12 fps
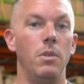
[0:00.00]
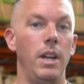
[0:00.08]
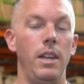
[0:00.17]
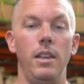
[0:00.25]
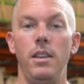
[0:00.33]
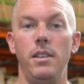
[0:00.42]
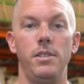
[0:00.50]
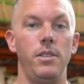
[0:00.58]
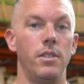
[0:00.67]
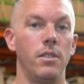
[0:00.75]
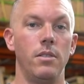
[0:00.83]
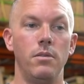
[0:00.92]
Way
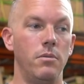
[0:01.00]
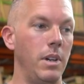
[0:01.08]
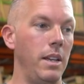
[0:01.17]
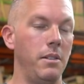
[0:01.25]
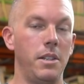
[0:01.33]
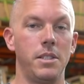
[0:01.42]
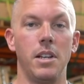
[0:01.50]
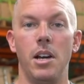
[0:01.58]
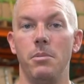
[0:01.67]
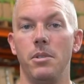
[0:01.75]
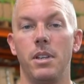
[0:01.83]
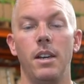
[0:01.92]
easier, way less
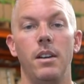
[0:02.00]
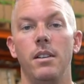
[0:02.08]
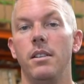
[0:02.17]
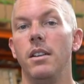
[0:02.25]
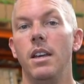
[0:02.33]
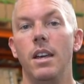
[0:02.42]
complicated